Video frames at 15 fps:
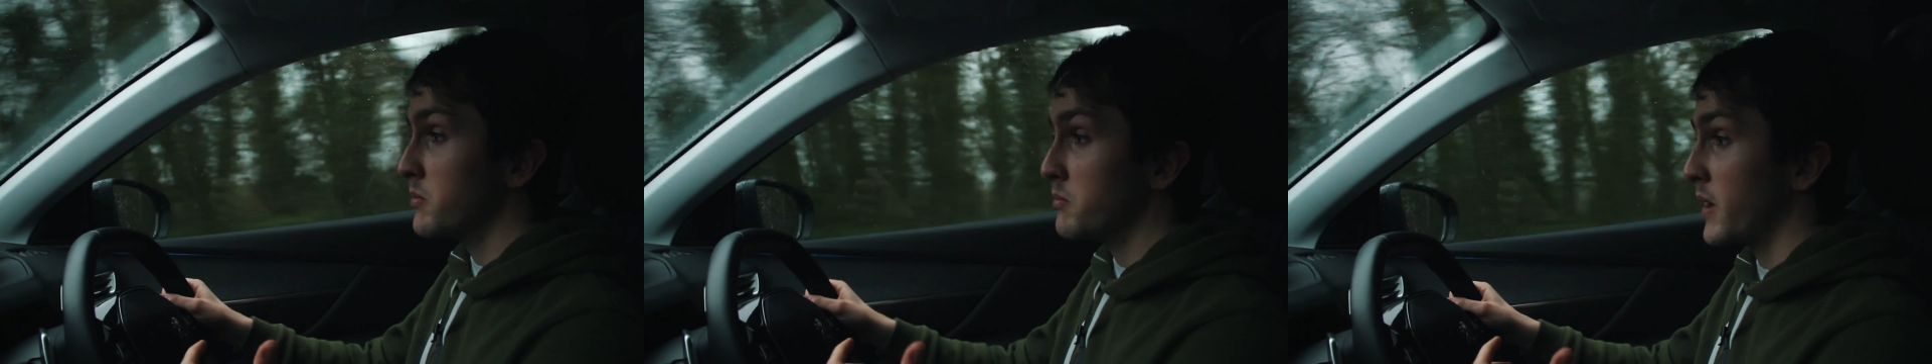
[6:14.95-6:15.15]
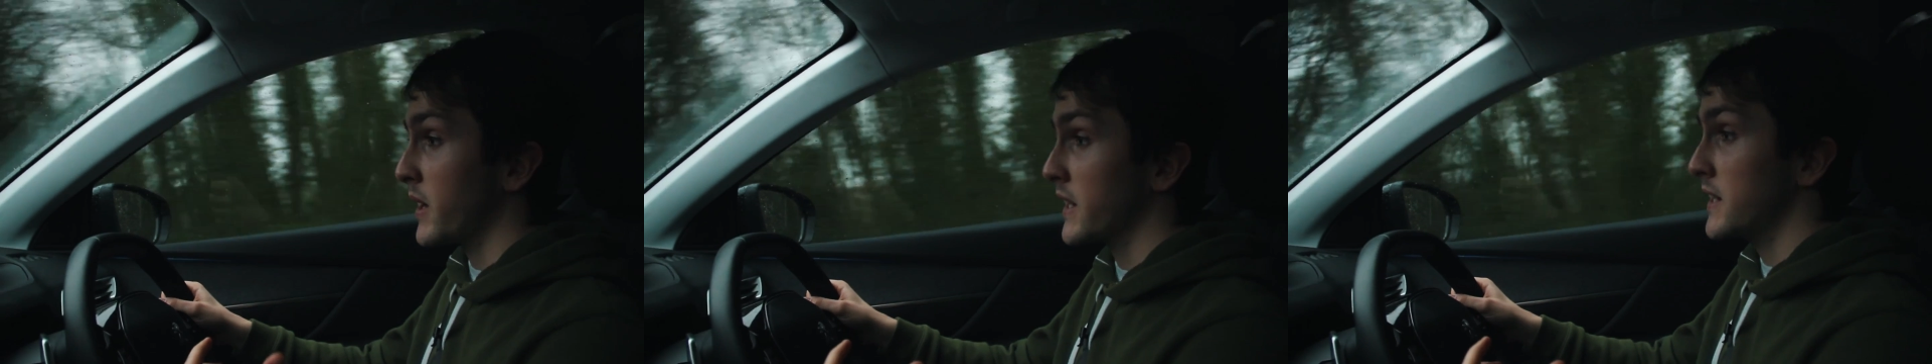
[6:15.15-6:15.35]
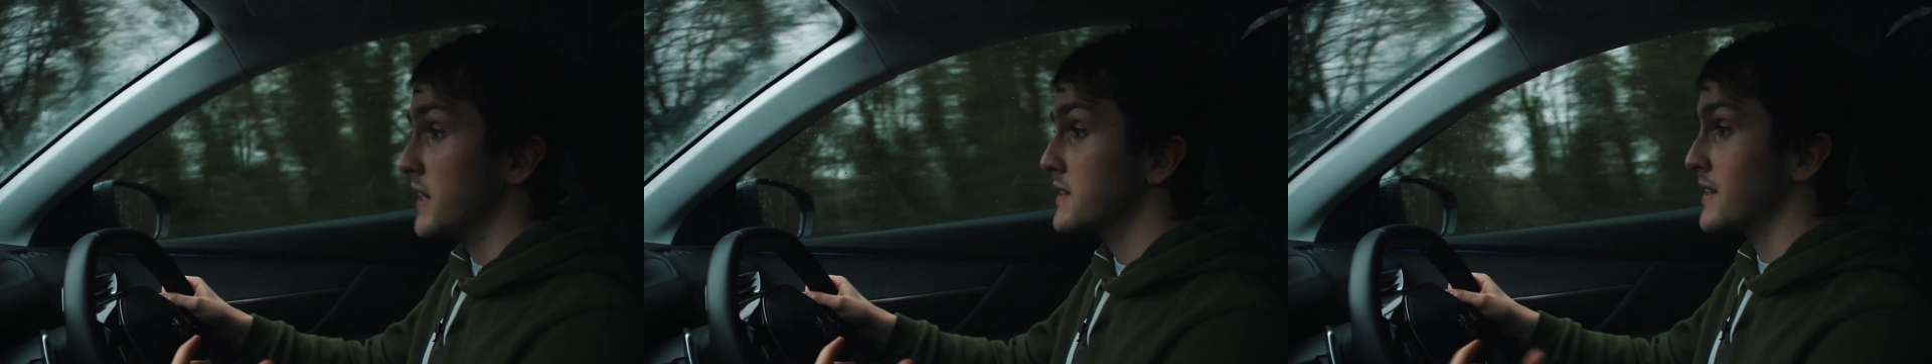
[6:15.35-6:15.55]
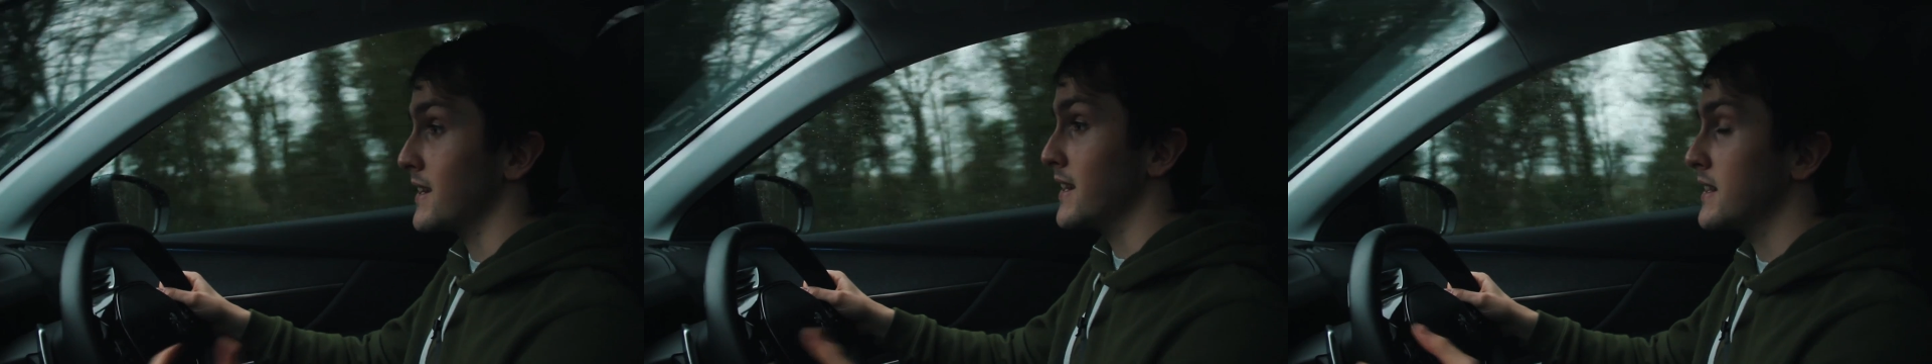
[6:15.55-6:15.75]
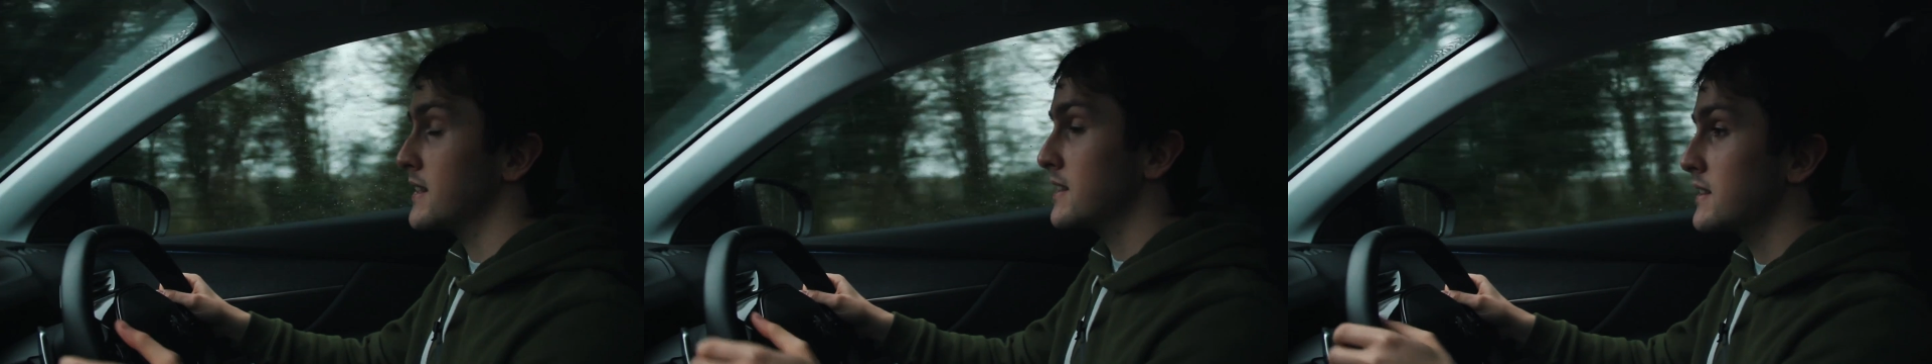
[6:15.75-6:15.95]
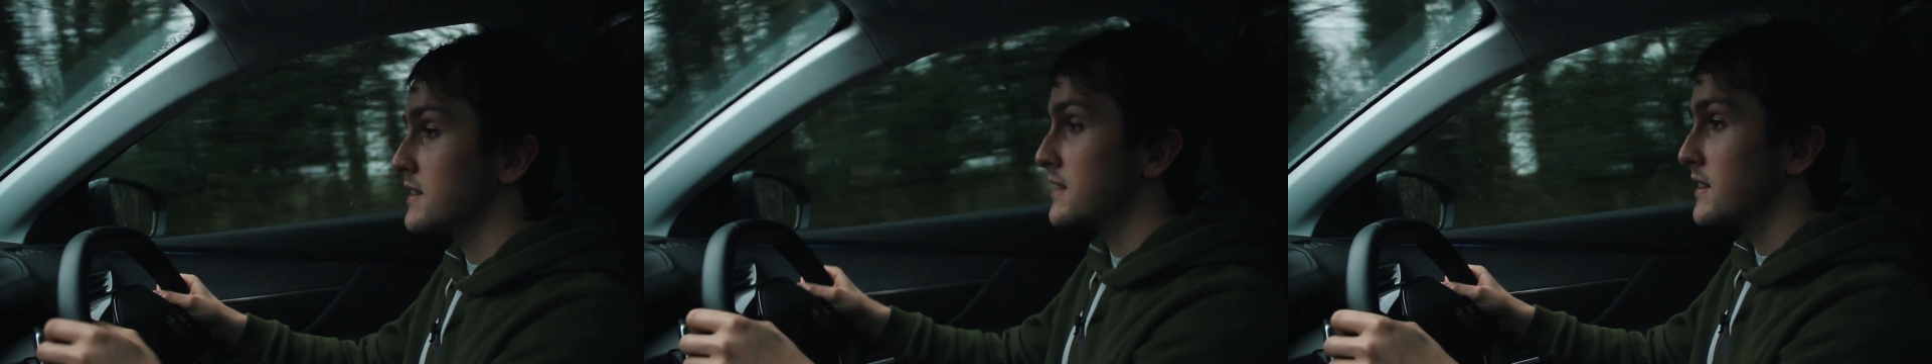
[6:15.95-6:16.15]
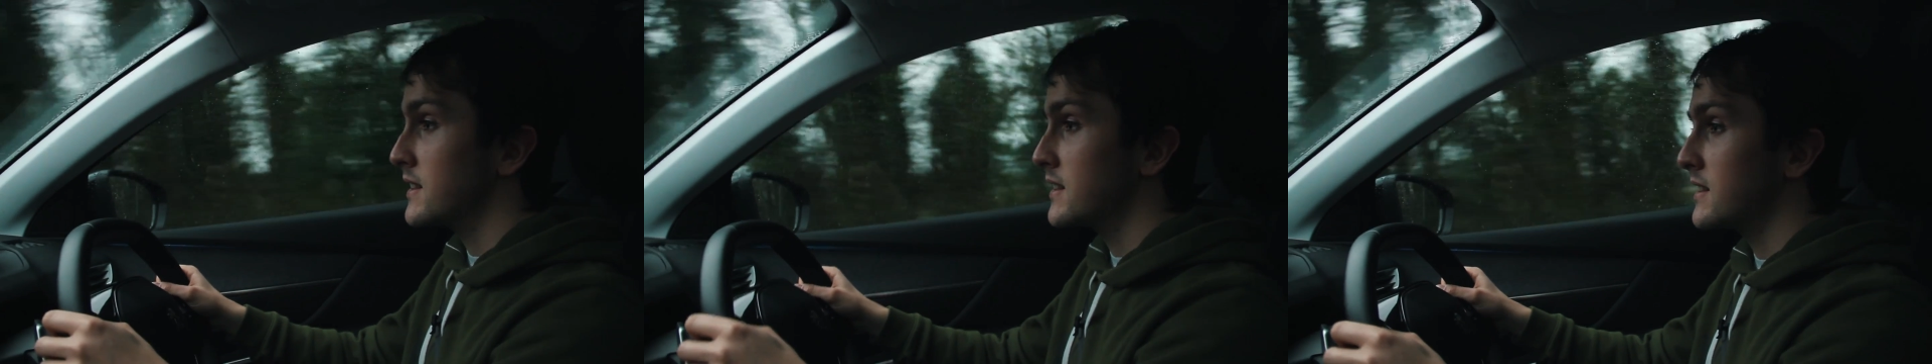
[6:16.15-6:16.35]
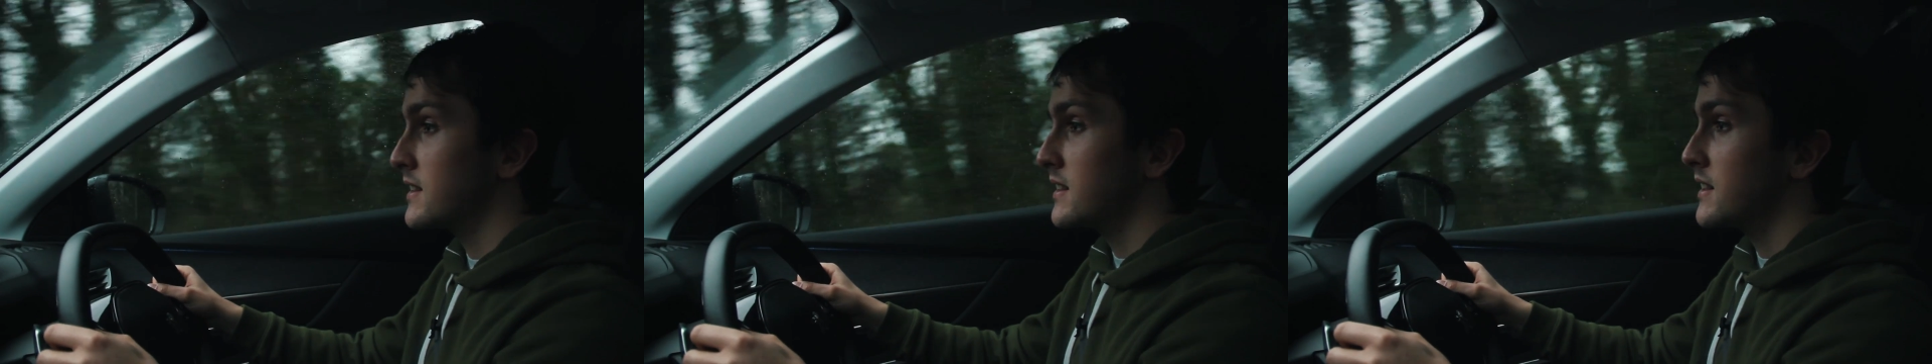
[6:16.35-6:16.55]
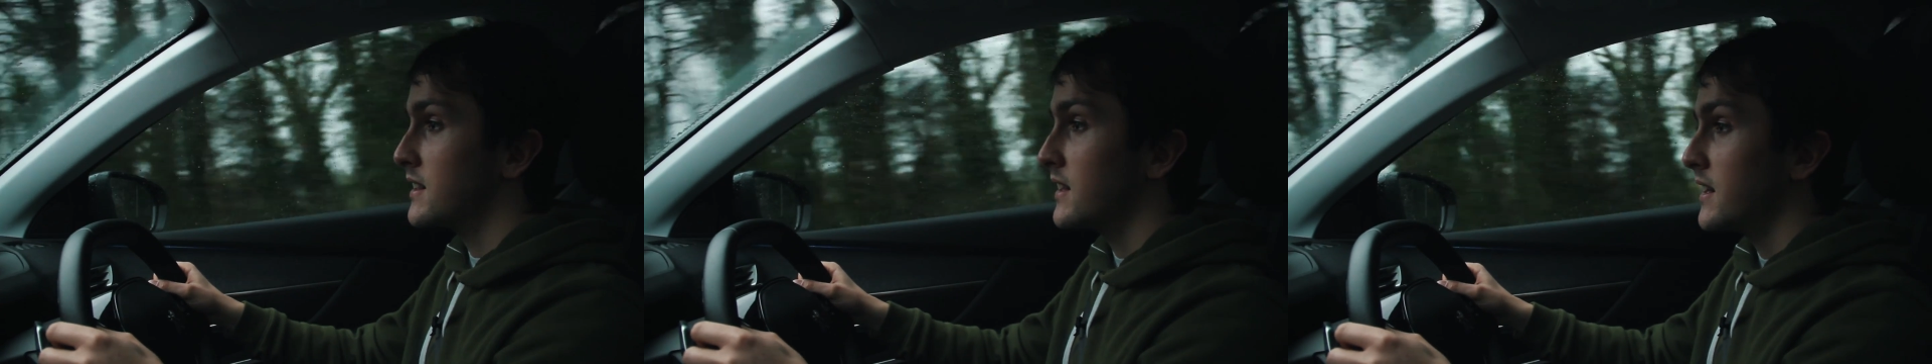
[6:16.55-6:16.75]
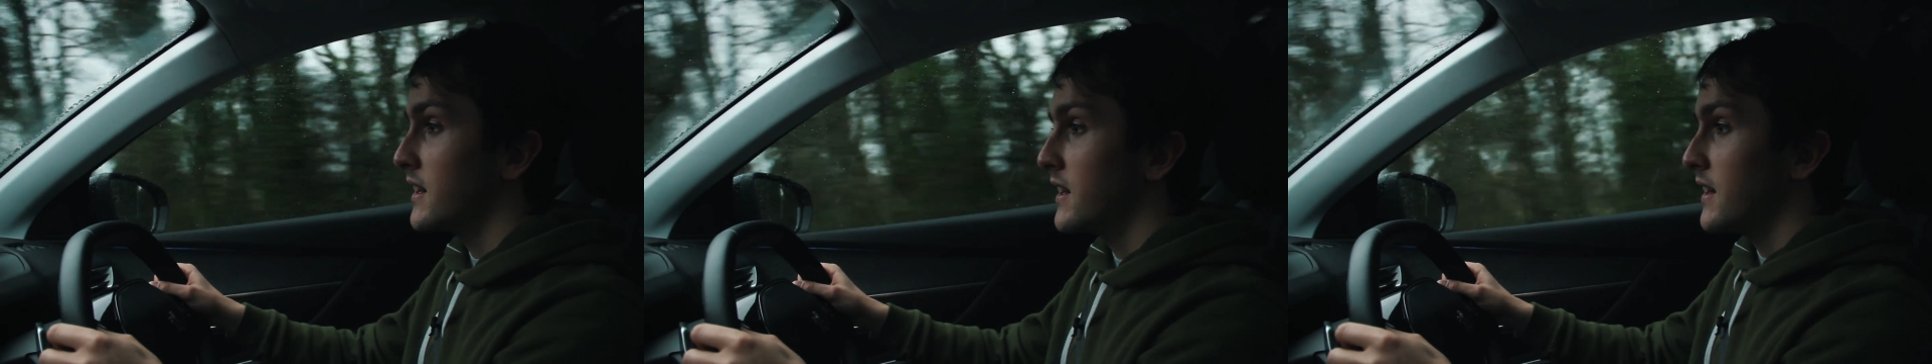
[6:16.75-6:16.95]
back in Italy.
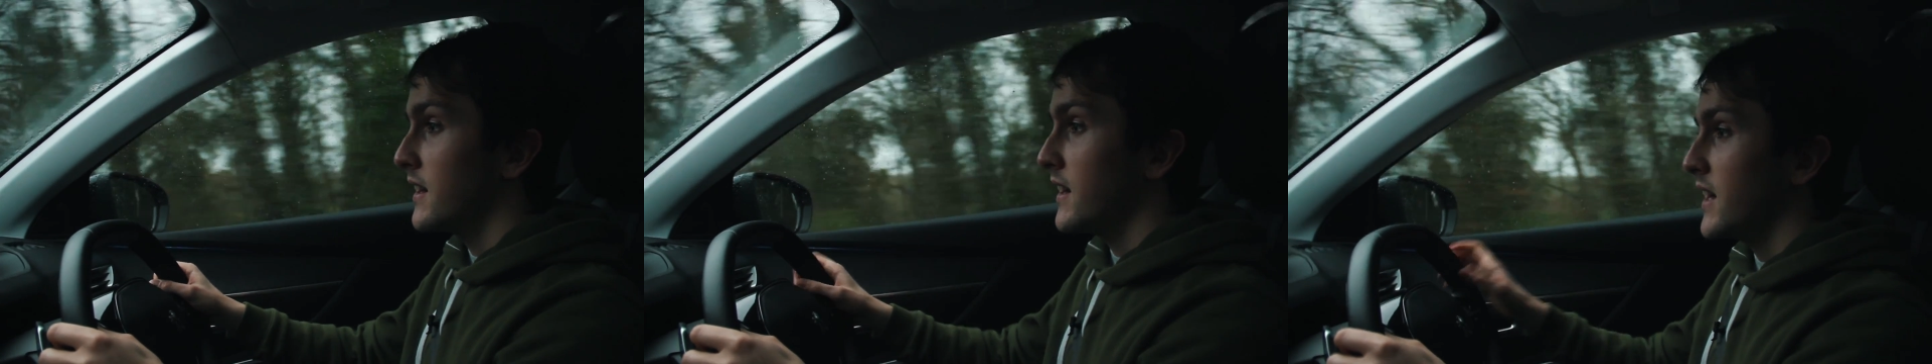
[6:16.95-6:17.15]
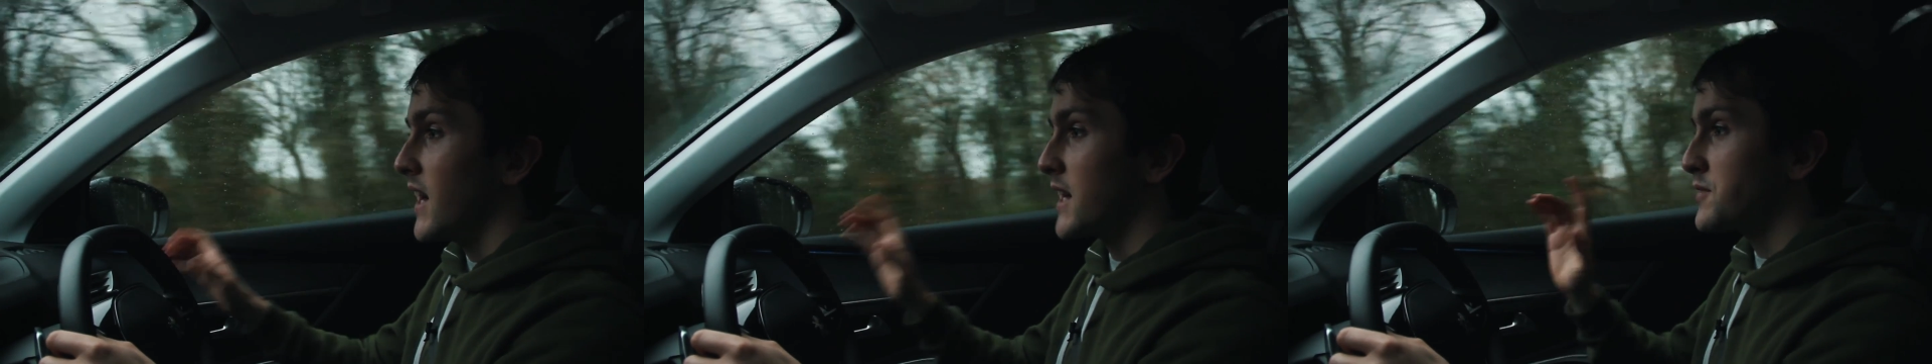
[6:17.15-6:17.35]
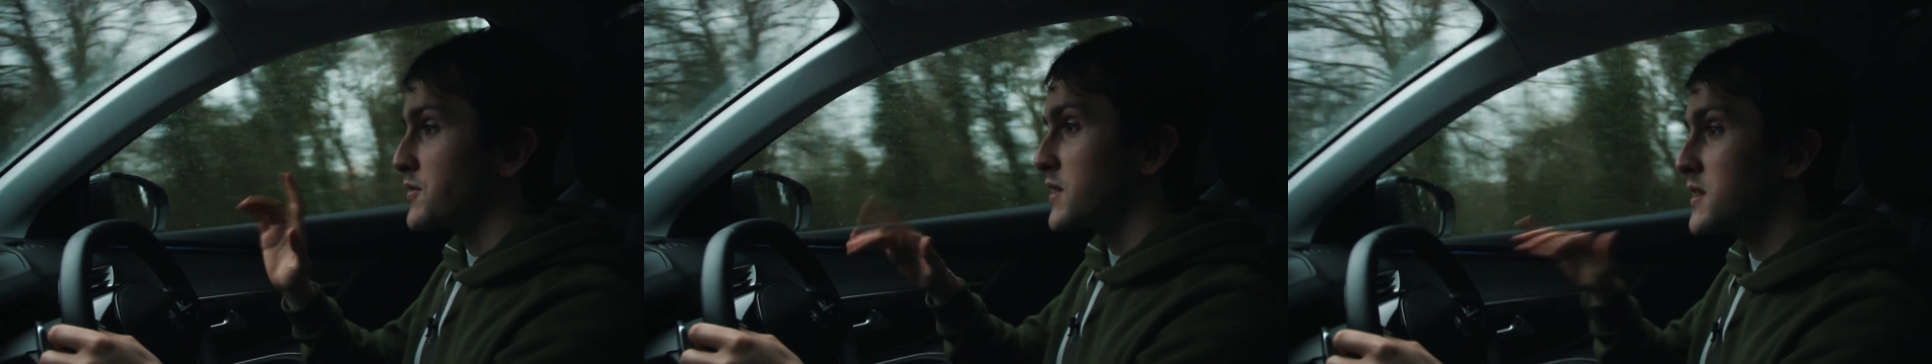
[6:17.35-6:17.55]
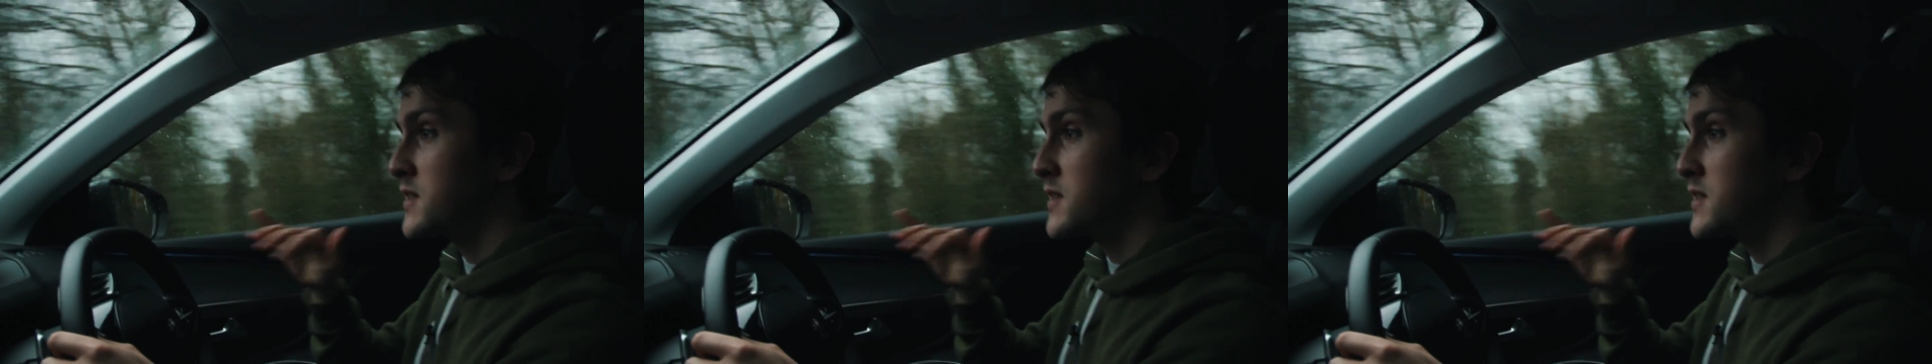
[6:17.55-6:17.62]
As for the